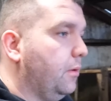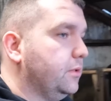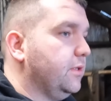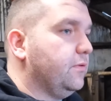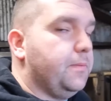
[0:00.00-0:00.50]

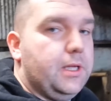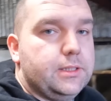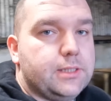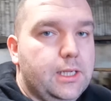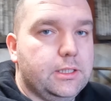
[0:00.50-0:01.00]
Once you have the
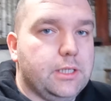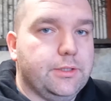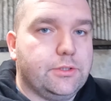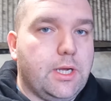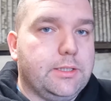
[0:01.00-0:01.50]
bale silage on
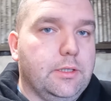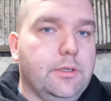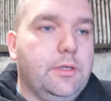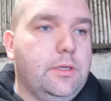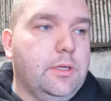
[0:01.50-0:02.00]
the
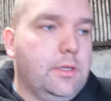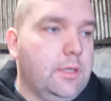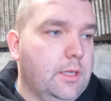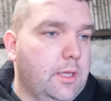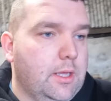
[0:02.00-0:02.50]
tractor,
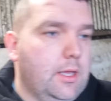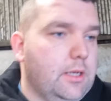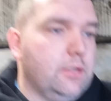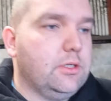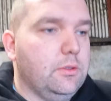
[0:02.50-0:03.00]

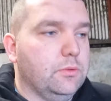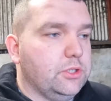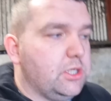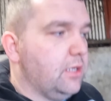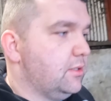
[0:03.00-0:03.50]
usually
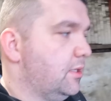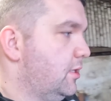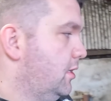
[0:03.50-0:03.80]
one shed